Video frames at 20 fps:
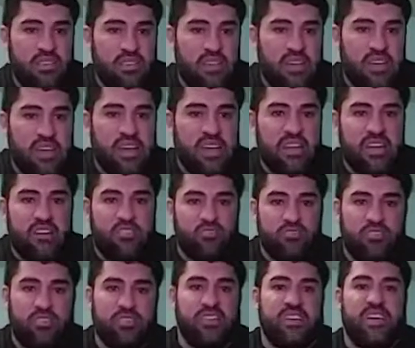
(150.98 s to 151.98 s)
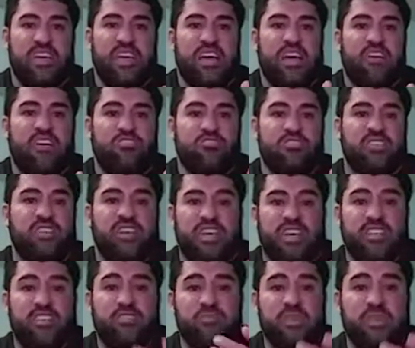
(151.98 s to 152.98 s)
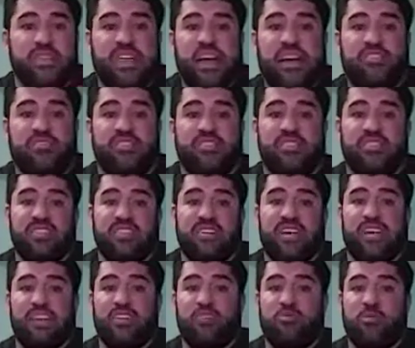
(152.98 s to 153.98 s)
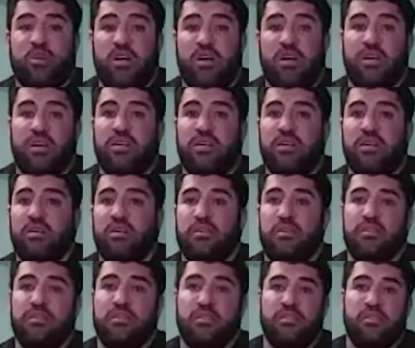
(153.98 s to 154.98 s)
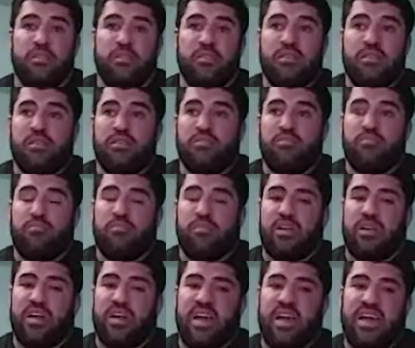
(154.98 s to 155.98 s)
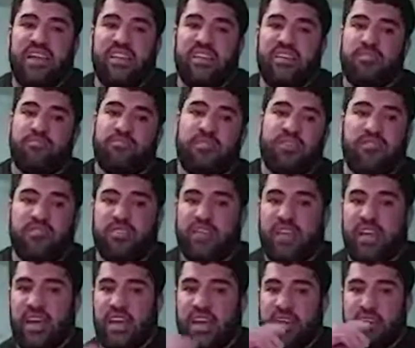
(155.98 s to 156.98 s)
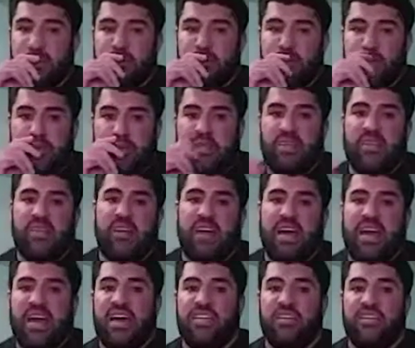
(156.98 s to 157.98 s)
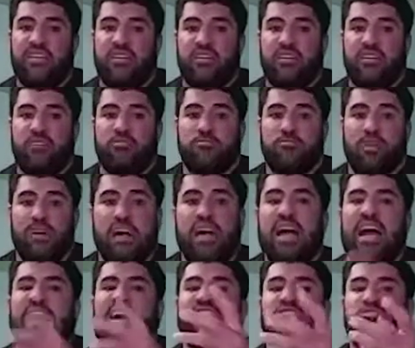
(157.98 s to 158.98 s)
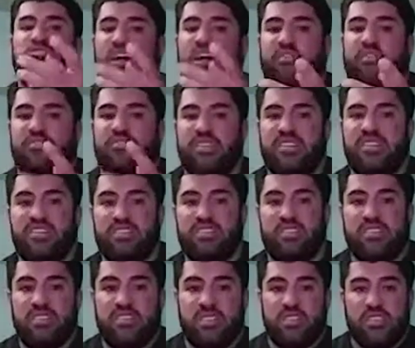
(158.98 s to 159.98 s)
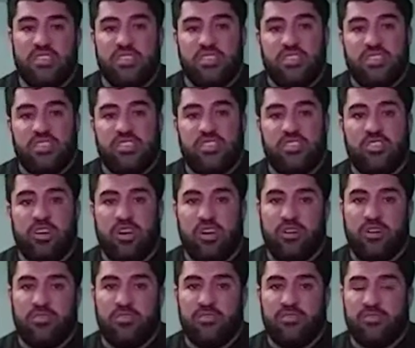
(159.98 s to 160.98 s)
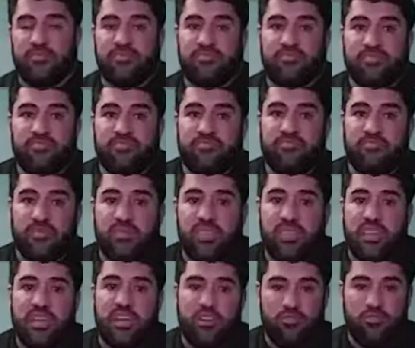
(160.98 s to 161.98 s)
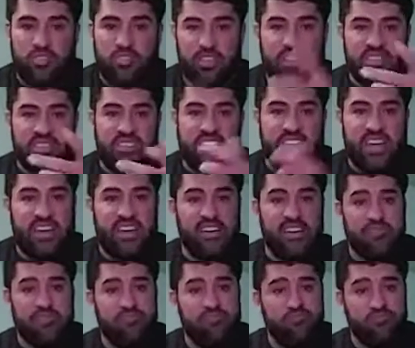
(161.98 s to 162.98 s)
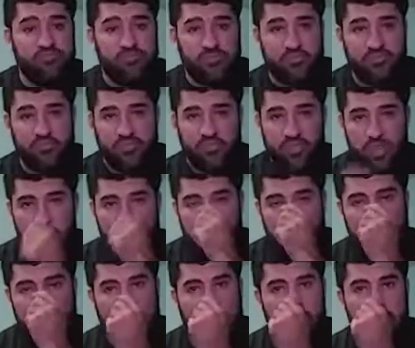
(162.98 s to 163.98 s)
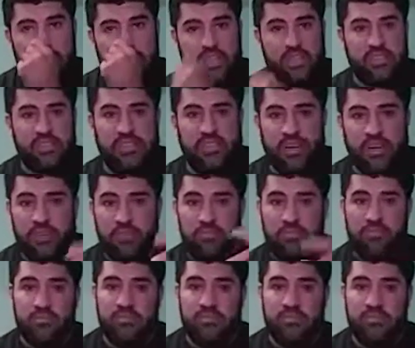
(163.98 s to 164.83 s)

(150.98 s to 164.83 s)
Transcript: I, I was gonna get I was gonna get the modafinil anyway, but I end up never getting it, and I had the um adrafinil, so it was on sale. I picked it up.